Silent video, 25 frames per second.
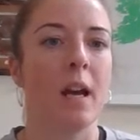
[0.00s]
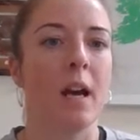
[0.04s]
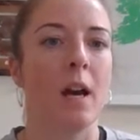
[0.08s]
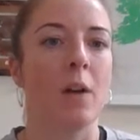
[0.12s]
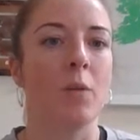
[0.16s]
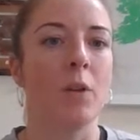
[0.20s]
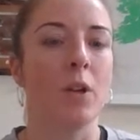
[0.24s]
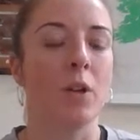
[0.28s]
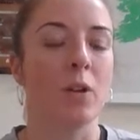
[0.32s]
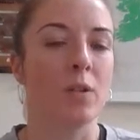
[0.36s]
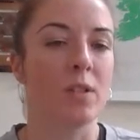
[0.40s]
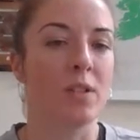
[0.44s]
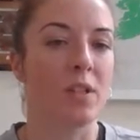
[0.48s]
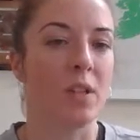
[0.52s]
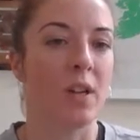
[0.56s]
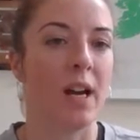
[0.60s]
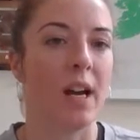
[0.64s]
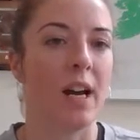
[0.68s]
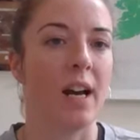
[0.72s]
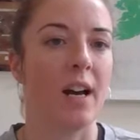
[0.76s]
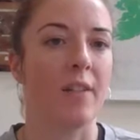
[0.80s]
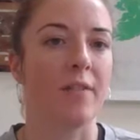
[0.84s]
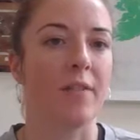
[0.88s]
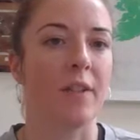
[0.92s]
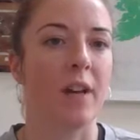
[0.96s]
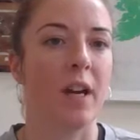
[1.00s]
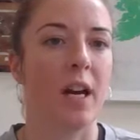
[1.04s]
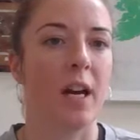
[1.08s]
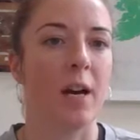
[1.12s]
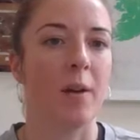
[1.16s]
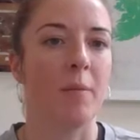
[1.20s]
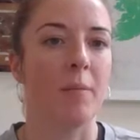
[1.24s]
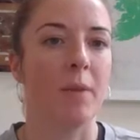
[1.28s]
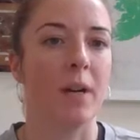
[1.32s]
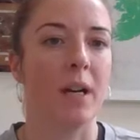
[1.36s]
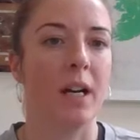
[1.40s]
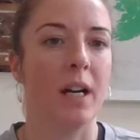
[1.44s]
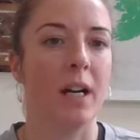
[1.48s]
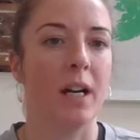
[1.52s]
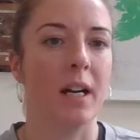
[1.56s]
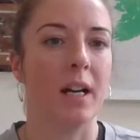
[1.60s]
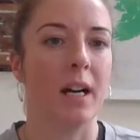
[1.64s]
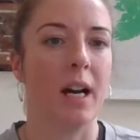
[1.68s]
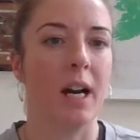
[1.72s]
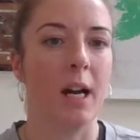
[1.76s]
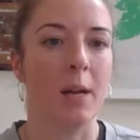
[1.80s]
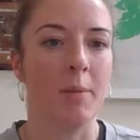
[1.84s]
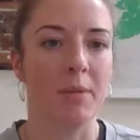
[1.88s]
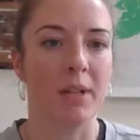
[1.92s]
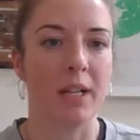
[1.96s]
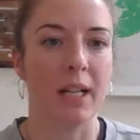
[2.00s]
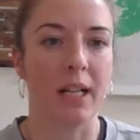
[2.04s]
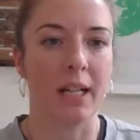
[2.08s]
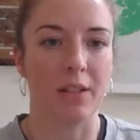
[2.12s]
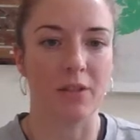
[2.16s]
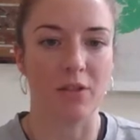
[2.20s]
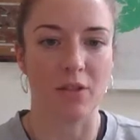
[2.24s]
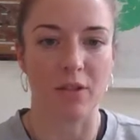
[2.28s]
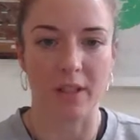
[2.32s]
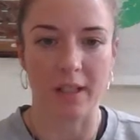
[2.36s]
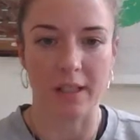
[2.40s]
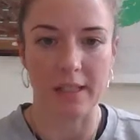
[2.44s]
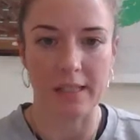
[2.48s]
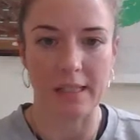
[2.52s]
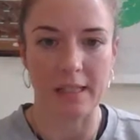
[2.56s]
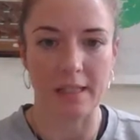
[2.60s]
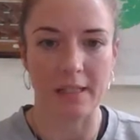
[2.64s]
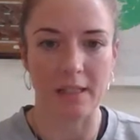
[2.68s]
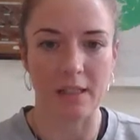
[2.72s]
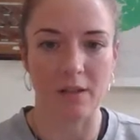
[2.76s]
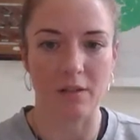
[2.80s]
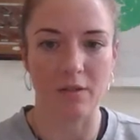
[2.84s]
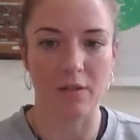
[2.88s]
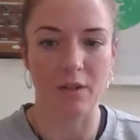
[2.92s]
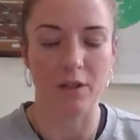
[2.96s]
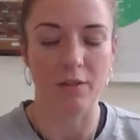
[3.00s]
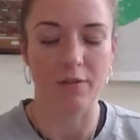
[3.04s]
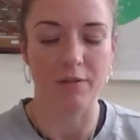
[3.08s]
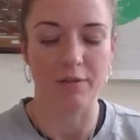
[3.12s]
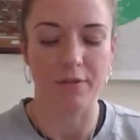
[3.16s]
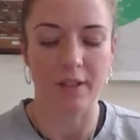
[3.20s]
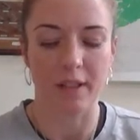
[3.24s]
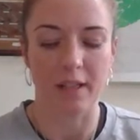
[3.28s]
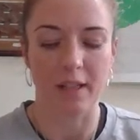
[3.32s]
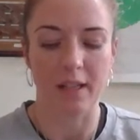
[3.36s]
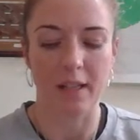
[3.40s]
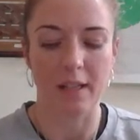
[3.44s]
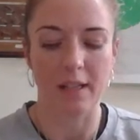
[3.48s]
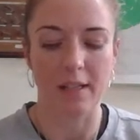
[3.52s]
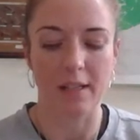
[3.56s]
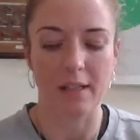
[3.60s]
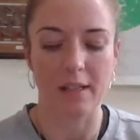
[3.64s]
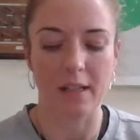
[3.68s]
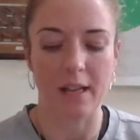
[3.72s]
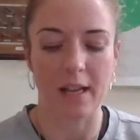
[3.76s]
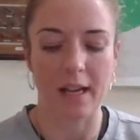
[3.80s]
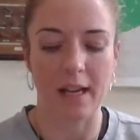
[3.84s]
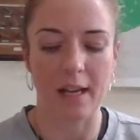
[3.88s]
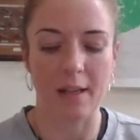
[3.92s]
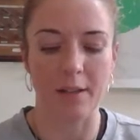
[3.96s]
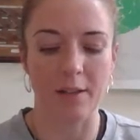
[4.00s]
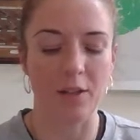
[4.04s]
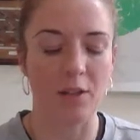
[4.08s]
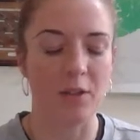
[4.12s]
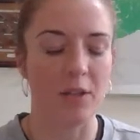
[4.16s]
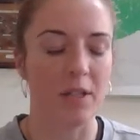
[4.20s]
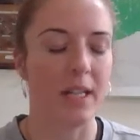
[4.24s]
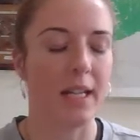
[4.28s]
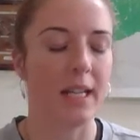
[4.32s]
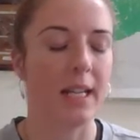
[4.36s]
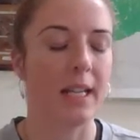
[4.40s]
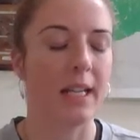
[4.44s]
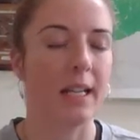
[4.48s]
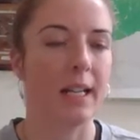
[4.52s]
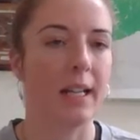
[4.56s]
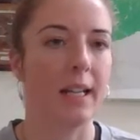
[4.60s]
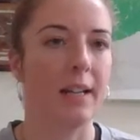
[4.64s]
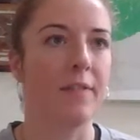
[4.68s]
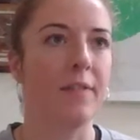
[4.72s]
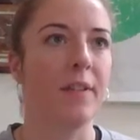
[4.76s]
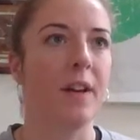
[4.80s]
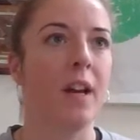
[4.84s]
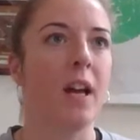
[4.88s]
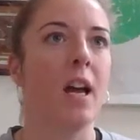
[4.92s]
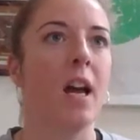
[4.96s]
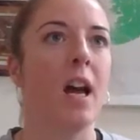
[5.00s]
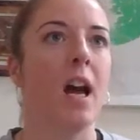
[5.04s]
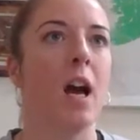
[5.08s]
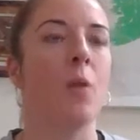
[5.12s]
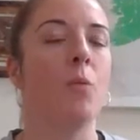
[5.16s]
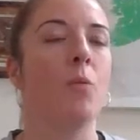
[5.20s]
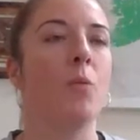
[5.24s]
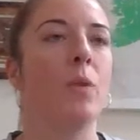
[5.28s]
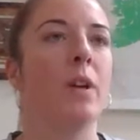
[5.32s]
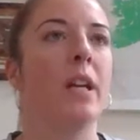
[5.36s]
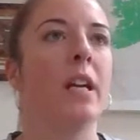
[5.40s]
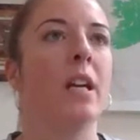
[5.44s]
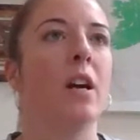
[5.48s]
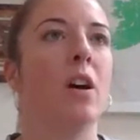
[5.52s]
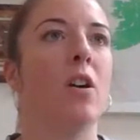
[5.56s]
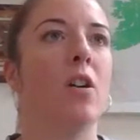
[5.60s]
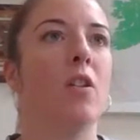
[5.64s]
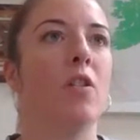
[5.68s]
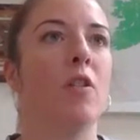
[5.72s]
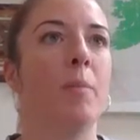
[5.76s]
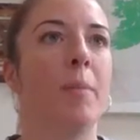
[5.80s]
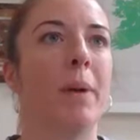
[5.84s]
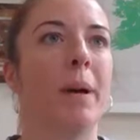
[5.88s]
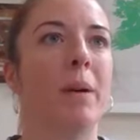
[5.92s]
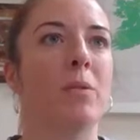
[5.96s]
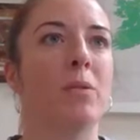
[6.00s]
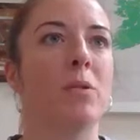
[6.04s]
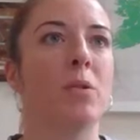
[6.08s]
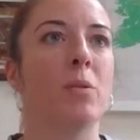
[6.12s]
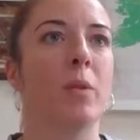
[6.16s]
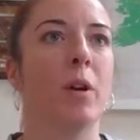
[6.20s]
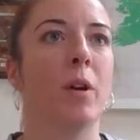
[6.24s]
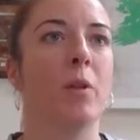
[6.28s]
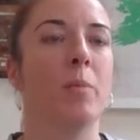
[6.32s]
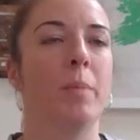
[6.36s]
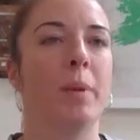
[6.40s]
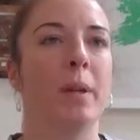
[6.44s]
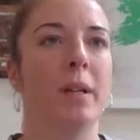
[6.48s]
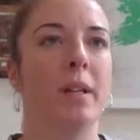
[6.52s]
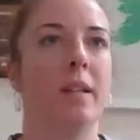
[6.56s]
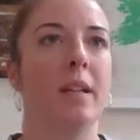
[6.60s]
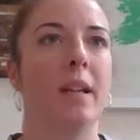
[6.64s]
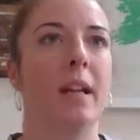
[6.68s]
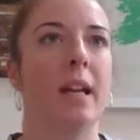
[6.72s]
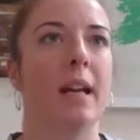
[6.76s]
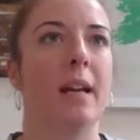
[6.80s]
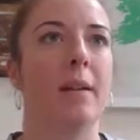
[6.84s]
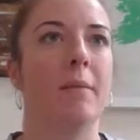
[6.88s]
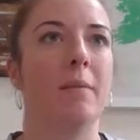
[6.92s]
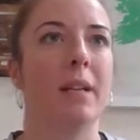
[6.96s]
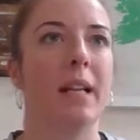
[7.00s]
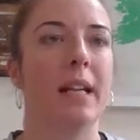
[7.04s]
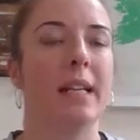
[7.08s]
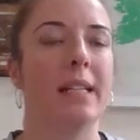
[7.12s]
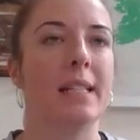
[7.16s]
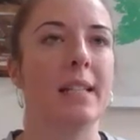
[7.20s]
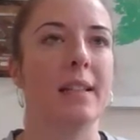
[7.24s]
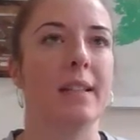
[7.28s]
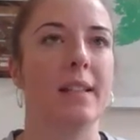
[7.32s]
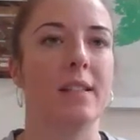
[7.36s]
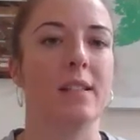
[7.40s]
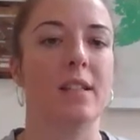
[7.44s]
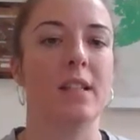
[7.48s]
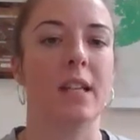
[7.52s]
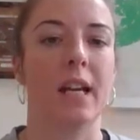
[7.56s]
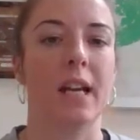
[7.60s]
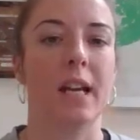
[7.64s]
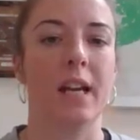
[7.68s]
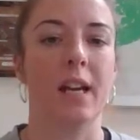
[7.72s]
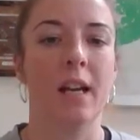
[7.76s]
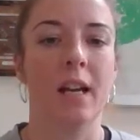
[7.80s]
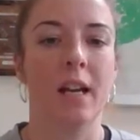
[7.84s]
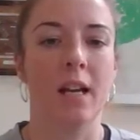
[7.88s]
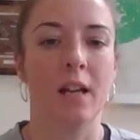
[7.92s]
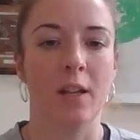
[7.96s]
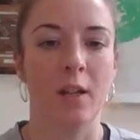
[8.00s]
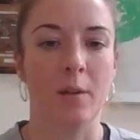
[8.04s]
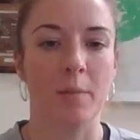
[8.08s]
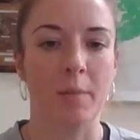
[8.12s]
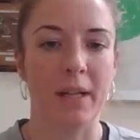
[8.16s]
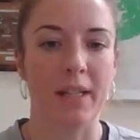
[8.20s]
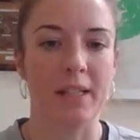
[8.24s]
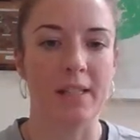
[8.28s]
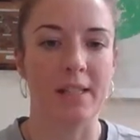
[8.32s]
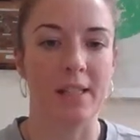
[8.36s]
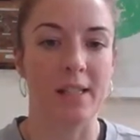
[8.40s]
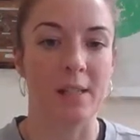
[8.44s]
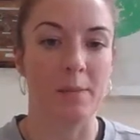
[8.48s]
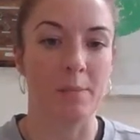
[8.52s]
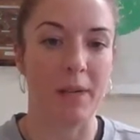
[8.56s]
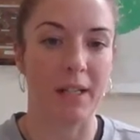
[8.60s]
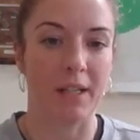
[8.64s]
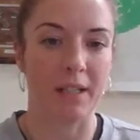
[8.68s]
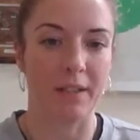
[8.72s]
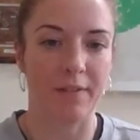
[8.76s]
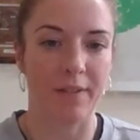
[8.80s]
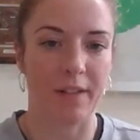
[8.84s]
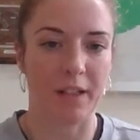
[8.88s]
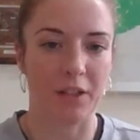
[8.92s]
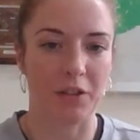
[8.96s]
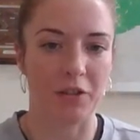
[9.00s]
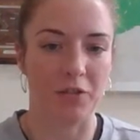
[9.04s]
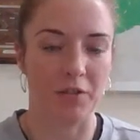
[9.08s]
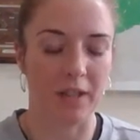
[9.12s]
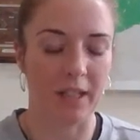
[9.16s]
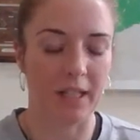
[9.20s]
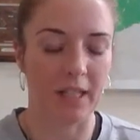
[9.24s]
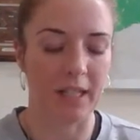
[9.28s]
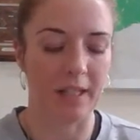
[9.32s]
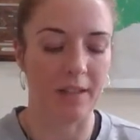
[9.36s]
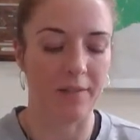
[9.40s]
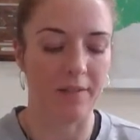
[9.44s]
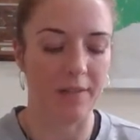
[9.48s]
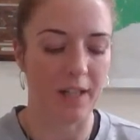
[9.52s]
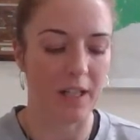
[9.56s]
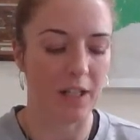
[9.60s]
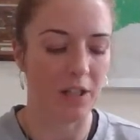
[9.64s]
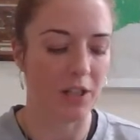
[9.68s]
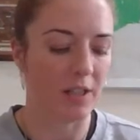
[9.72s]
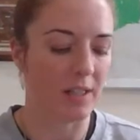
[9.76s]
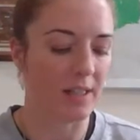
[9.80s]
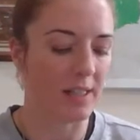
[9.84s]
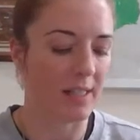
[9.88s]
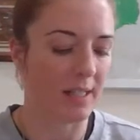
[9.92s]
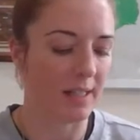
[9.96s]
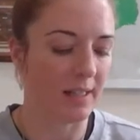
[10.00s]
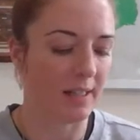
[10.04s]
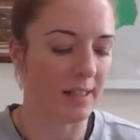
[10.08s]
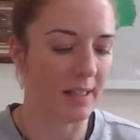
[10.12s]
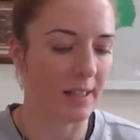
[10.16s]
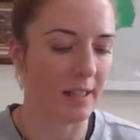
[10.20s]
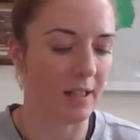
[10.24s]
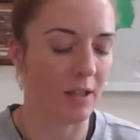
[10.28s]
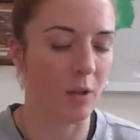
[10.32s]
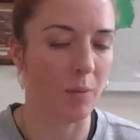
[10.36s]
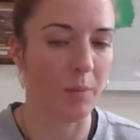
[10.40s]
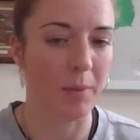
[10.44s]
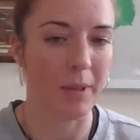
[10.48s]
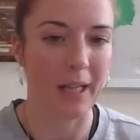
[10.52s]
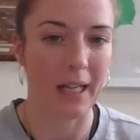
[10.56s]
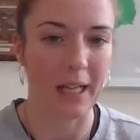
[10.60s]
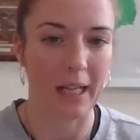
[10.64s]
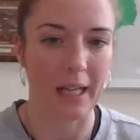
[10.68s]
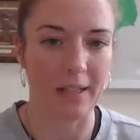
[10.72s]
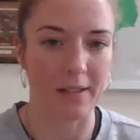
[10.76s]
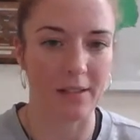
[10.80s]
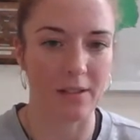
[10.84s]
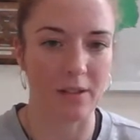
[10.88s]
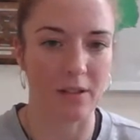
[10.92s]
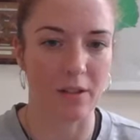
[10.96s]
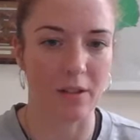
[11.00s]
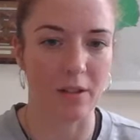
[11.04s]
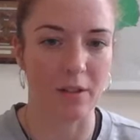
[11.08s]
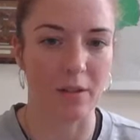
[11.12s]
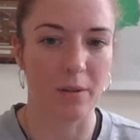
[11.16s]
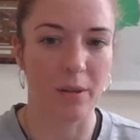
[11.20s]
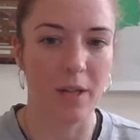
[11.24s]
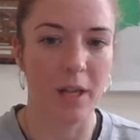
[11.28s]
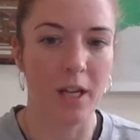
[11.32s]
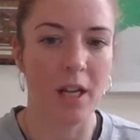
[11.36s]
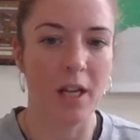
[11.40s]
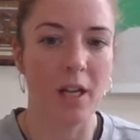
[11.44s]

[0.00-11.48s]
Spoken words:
We also have a hybrid electronics centre over in Newton Aycliffe, and we are about to open later this year the Medicines Manufacturing Innovation Centre up in Glasgow.